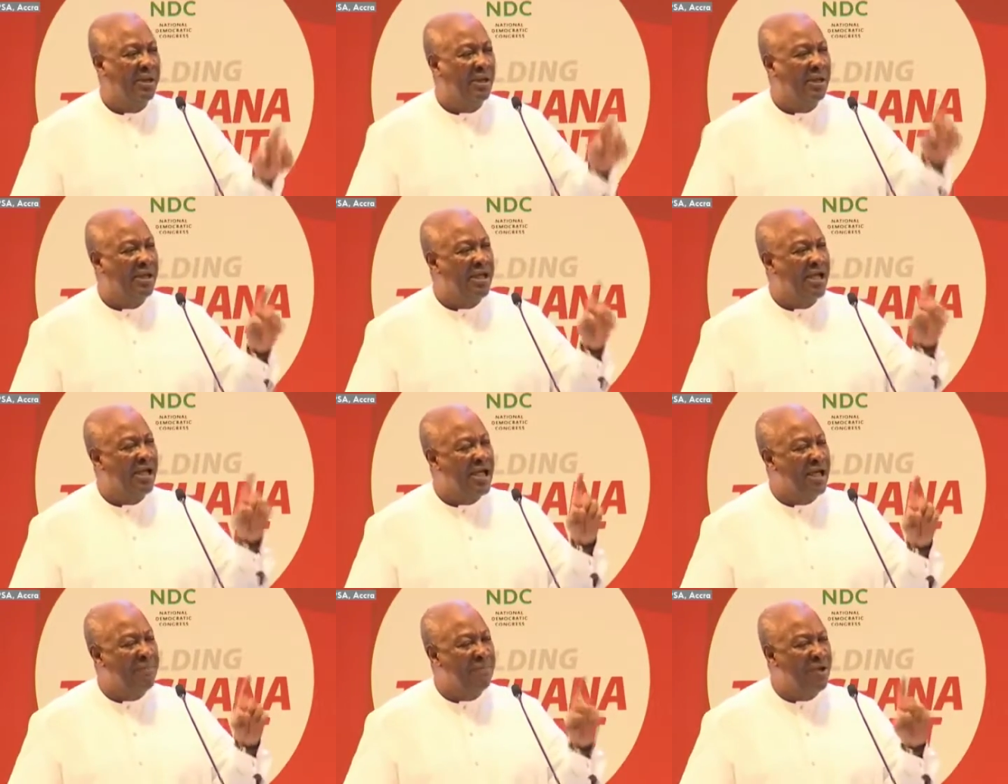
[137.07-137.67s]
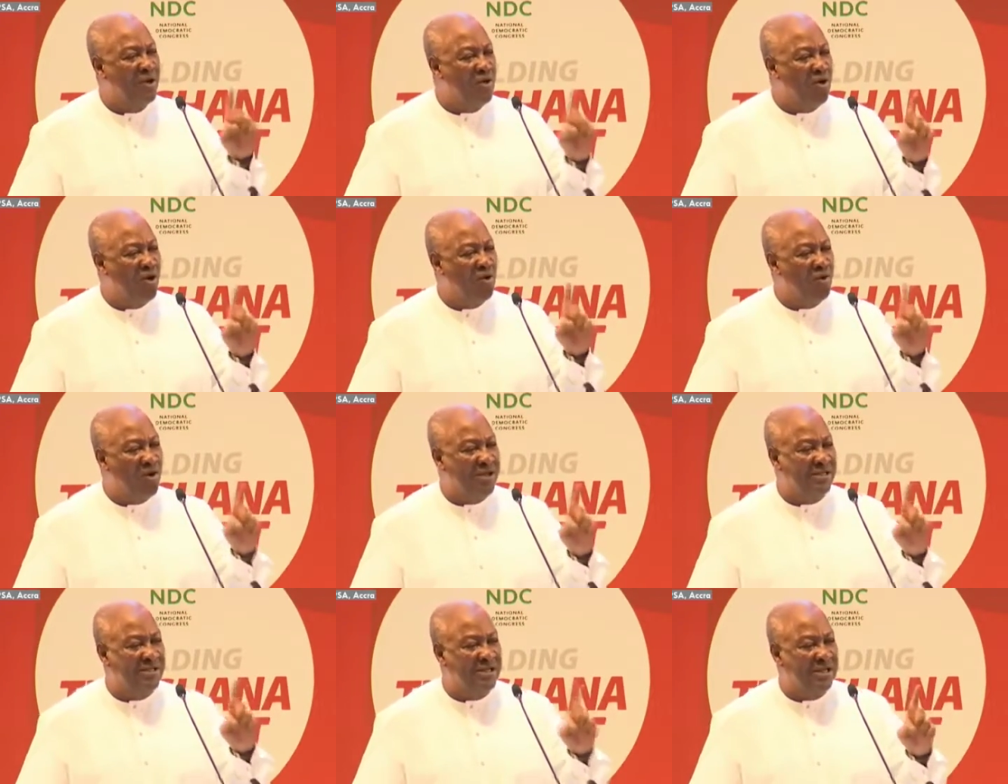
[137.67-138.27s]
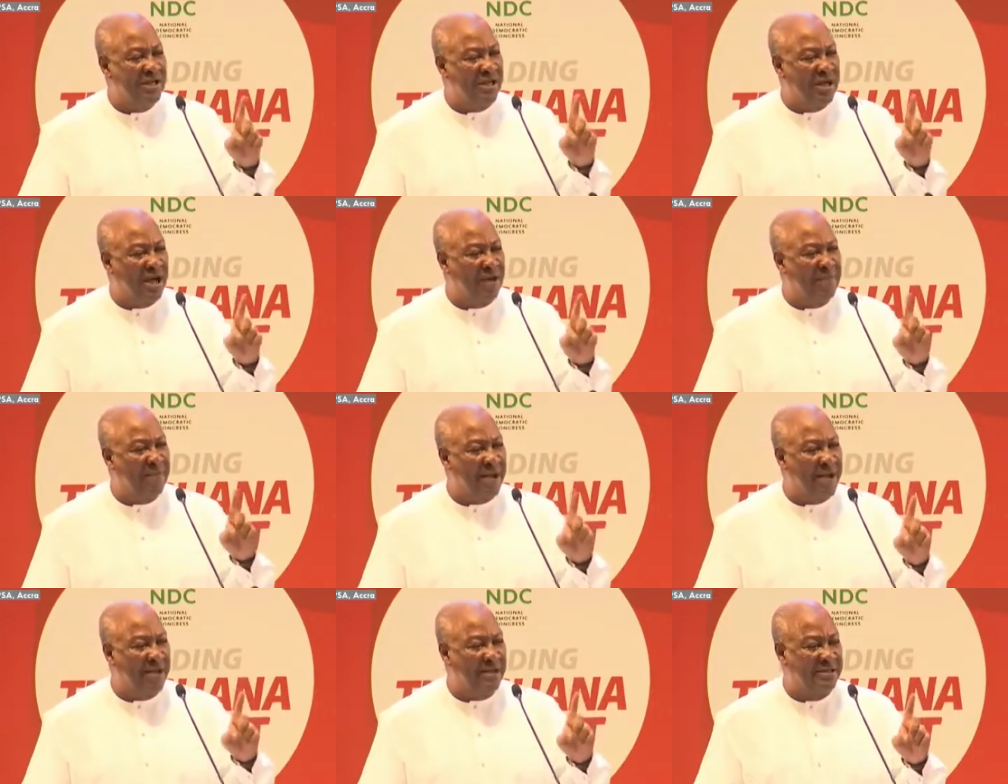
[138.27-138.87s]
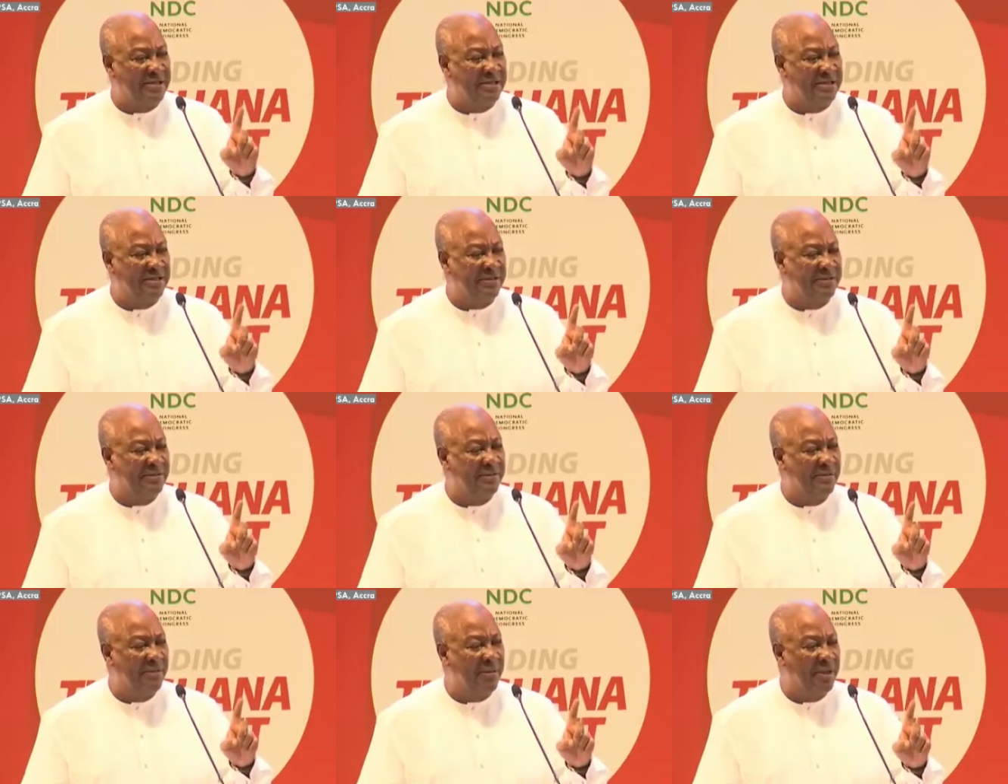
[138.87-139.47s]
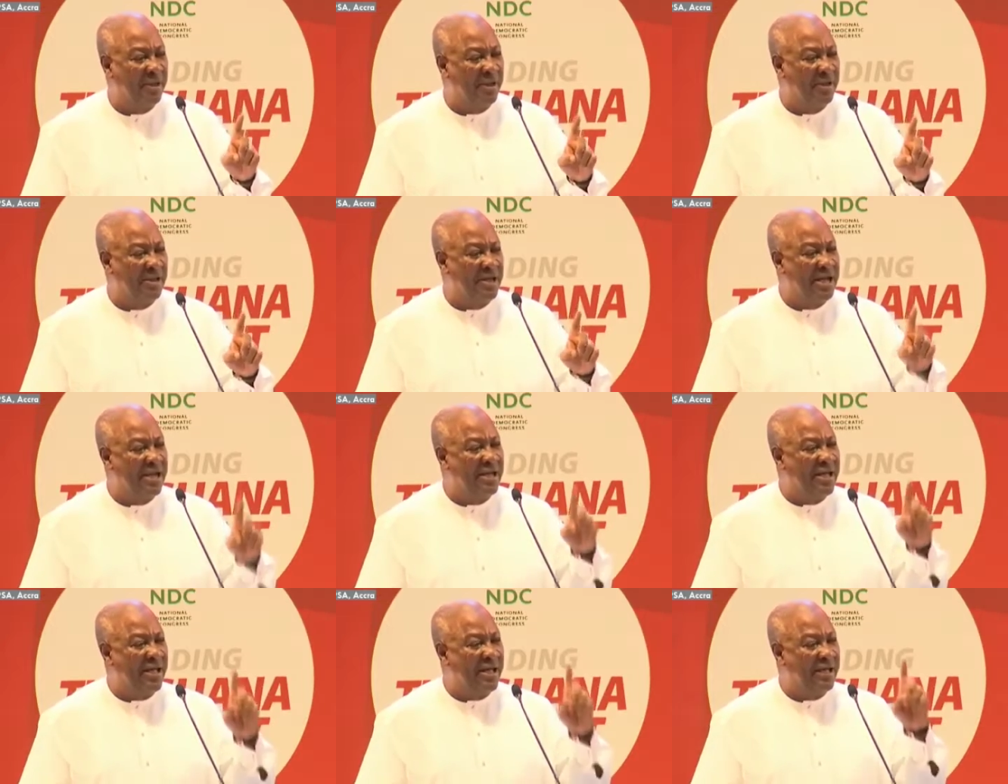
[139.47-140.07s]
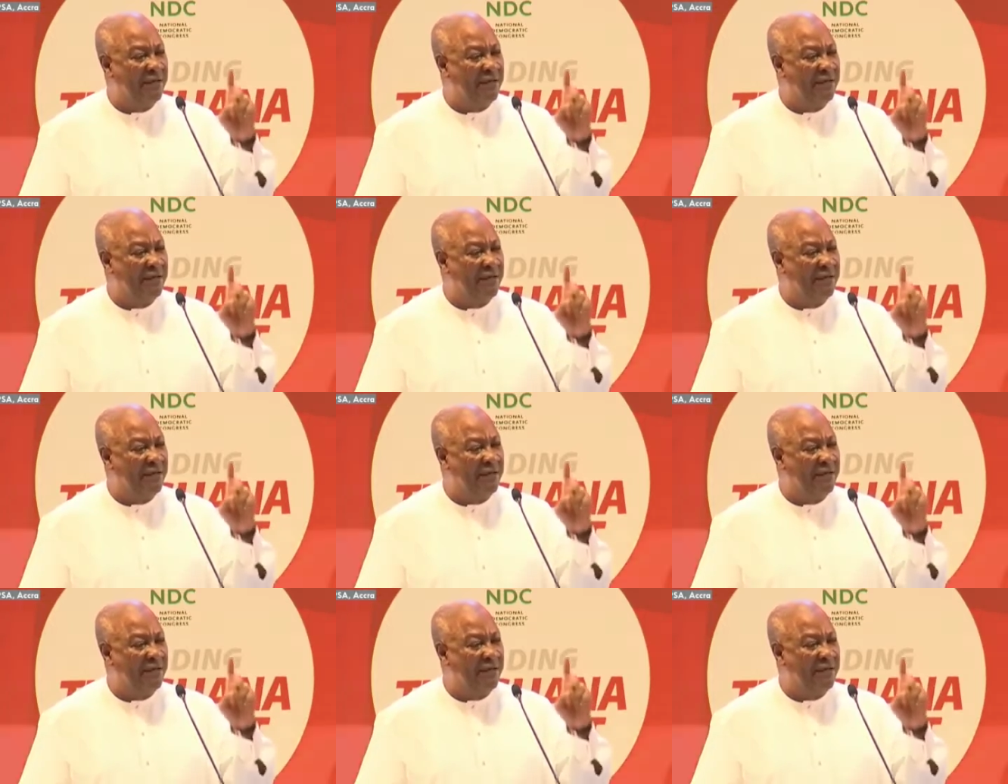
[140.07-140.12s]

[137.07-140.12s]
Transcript: There can be no question in our minds that the